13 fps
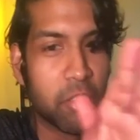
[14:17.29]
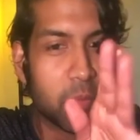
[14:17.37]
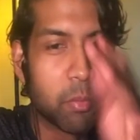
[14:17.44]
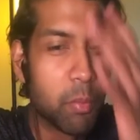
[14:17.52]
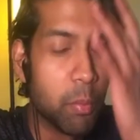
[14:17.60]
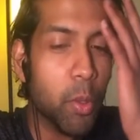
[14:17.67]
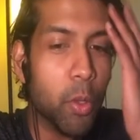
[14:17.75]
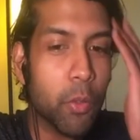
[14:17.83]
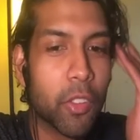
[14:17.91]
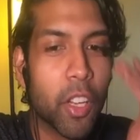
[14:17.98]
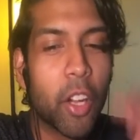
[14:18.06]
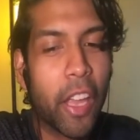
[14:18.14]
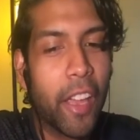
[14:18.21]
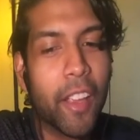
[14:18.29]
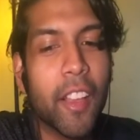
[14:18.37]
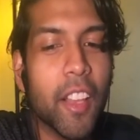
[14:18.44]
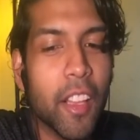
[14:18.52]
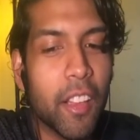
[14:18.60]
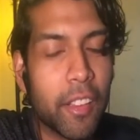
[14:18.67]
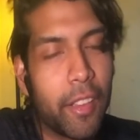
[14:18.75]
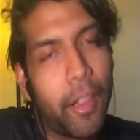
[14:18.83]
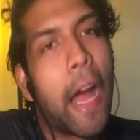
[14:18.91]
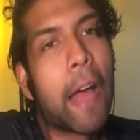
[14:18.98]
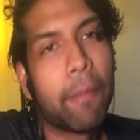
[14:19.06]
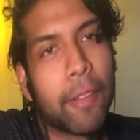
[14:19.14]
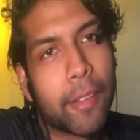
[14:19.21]
moved. Okay,
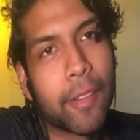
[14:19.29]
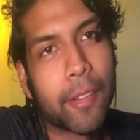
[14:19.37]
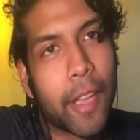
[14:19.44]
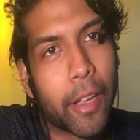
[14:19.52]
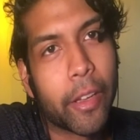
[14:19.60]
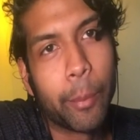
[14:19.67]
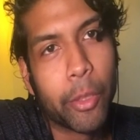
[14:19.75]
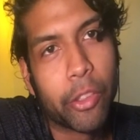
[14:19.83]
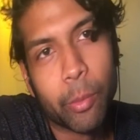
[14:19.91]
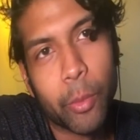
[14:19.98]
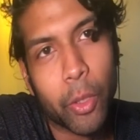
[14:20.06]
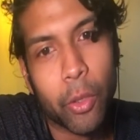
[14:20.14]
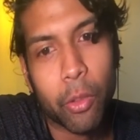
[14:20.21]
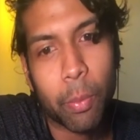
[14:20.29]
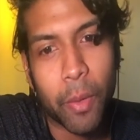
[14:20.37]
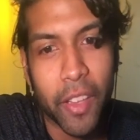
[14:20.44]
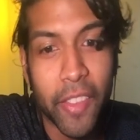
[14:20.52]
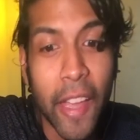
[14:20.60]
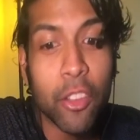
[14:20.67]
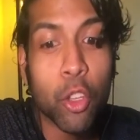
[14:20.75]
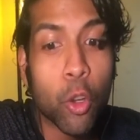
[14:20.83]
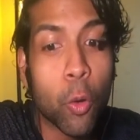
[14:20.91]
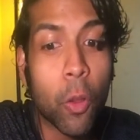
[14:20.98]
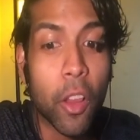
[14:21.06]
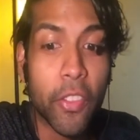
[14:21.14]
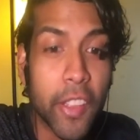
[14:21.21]
obviously it's not going to be smooth, but that's
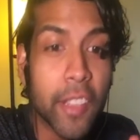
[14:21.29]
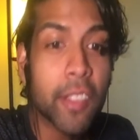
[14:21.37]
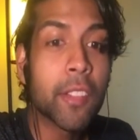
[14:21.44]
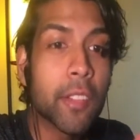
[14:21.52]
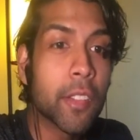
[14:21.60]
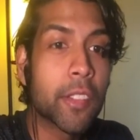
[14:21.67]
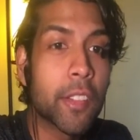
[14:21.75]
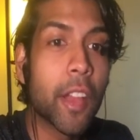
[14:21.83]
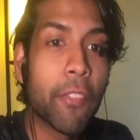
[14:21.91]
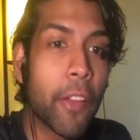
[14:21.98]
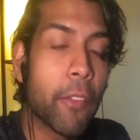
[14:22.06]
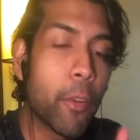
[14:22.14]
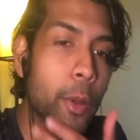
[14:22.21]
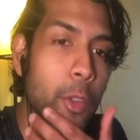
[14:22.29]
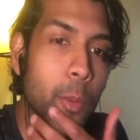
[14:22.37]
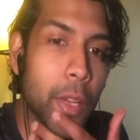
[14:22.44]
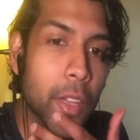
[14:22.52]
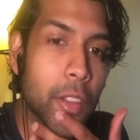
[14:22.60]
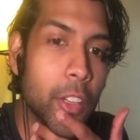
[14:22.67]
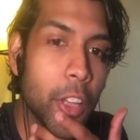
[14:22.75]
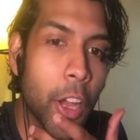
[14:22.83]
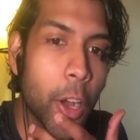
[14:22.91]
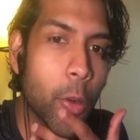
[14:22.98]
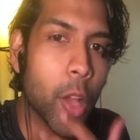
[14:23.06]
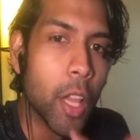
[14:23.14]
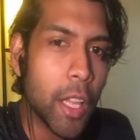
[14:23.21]
cool. This is the stuff I've always wanted to
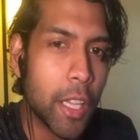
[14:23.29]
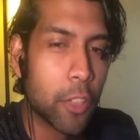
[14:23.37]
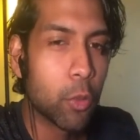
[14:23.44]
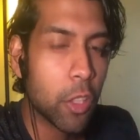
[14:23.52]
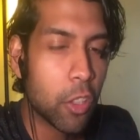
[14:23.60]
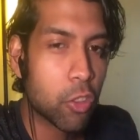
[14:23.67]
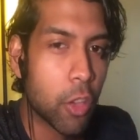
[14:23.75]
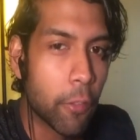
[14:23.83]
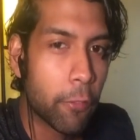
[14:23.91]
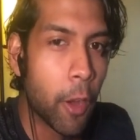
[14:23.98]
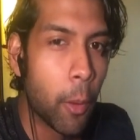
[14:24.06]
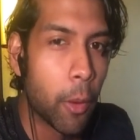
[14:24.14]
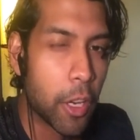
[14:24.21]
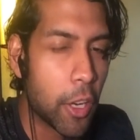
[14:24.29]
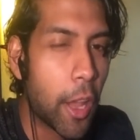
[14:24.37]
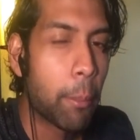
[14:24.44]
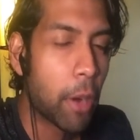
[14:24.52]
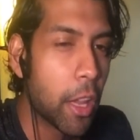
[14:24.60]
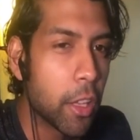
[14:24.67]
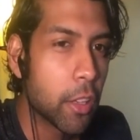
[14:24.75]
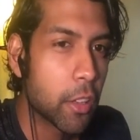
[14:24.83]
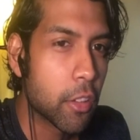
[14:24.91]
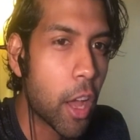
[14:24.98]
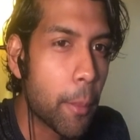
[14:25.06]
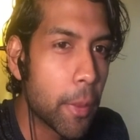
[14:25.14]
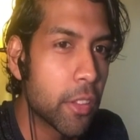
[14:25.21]
know. It's really straightforward, and I probably could have
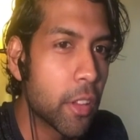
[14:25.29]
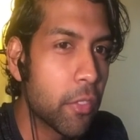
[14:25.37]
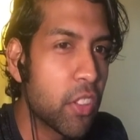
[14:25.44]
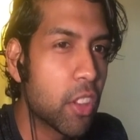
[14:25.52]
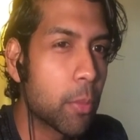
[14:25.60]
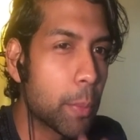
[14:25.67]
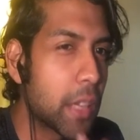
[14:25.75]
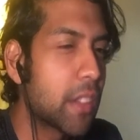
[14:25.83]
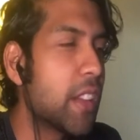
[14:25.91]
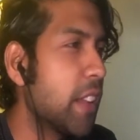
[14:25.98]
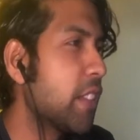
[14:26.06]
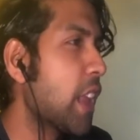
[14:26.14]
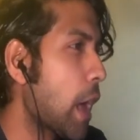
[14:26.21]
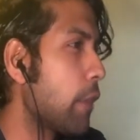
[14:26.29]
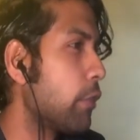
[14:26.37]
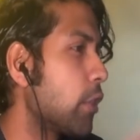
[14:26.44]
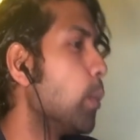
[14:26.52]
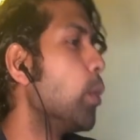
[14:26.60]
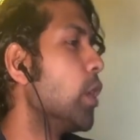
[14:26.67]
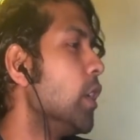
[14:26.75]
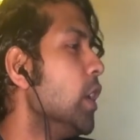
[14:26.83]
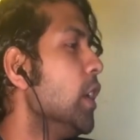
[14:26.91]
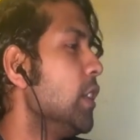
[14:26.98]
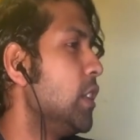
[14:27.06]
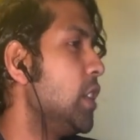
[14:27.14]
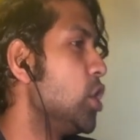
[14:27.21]
taught myself this, but it's nice to have someone
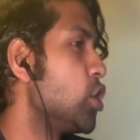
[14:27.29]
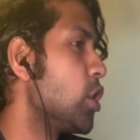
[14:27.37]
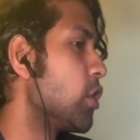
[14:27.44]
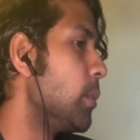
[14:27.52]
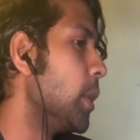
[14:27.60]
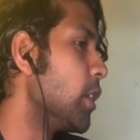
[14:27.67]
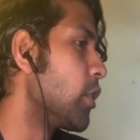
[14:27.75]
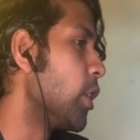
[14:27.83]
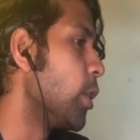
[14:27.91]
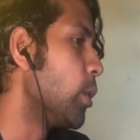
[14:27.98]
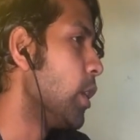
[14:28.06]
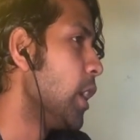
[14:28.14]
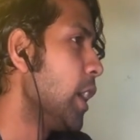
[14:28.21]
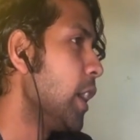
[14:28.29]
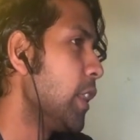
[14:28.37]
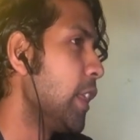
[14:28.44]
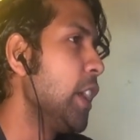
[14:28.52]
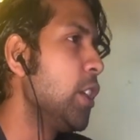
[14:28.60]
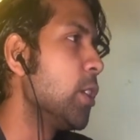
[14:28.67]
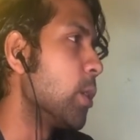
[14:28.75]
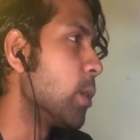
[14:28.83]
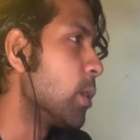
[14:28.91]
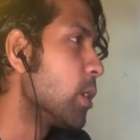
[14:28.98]
to teach it to me, so thank you.